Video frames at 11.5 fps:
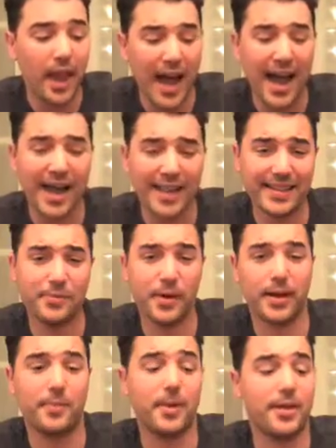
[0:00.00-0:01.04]
highly
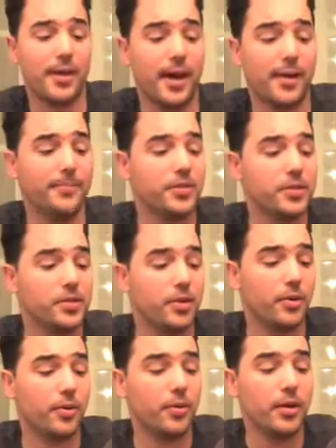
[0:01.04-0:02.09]
recommend that.
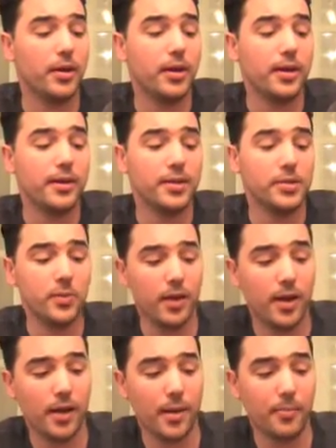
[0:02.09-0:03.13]
So this one
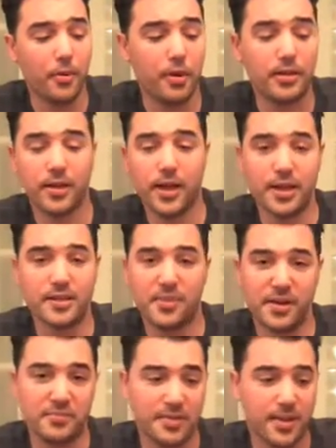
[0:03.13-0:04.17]
I poured in the glass
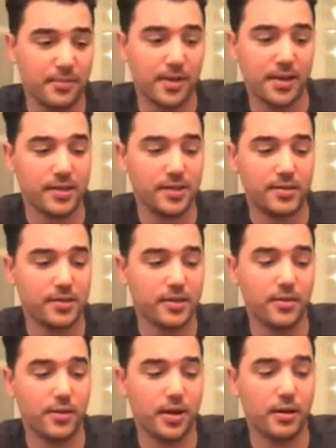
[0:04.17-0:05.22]
about 10 minutes or
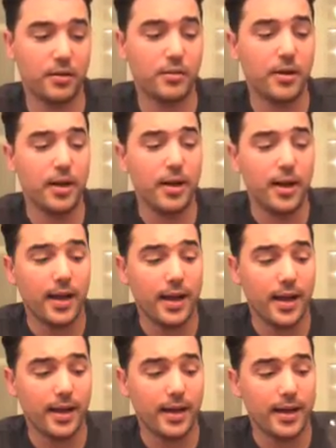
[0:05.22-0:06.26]
so ago.
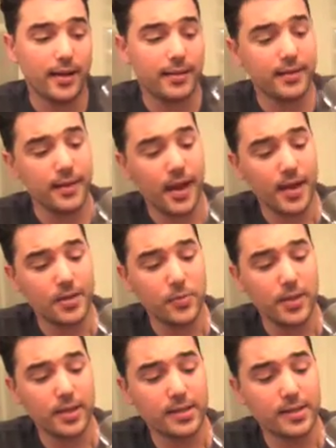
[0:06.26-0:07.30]
And as
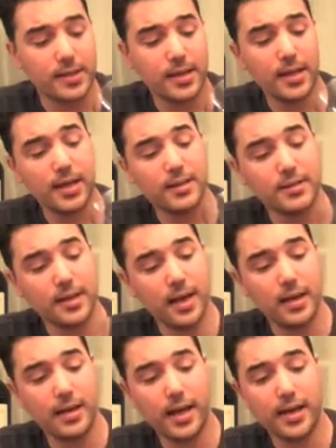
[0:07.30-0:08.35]
we can see, it's got
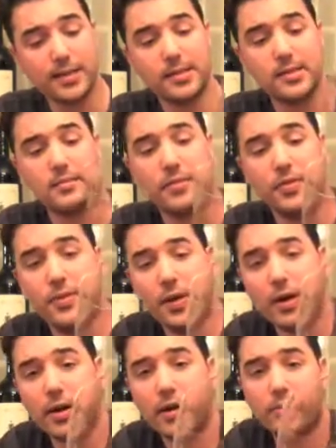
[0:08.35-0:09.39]
a nice
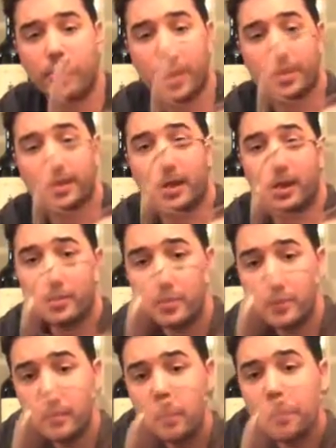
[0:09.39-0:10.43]
dark red color.